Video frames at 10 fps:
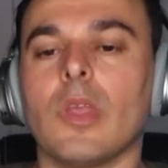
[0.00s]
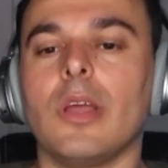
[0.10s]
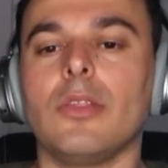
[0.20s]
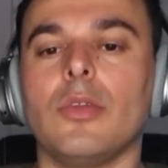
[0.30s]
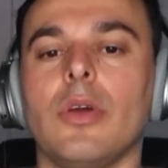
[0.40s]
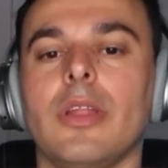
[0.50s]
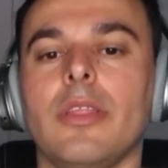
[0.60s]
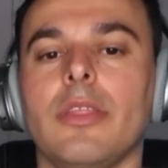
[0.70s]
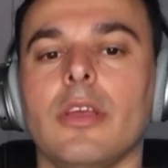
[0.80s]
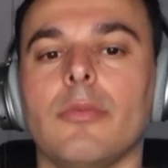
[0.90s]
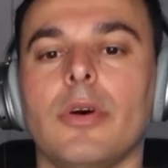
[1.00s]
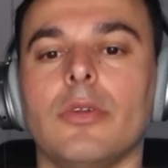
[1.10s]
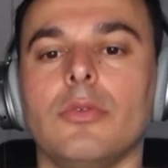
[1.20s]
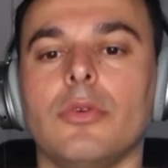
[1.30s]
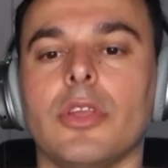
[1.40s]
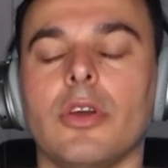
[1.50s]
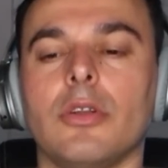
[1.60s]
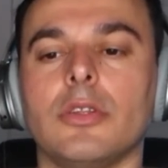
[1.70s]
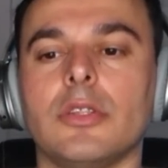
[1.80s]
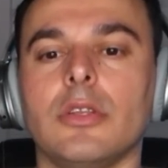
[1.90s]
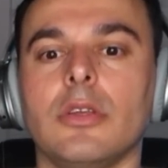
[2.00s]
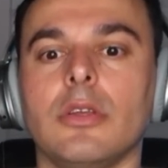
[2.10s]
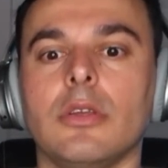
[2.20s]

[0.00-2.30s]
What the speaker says: I don't know anything about Turkey, honestly.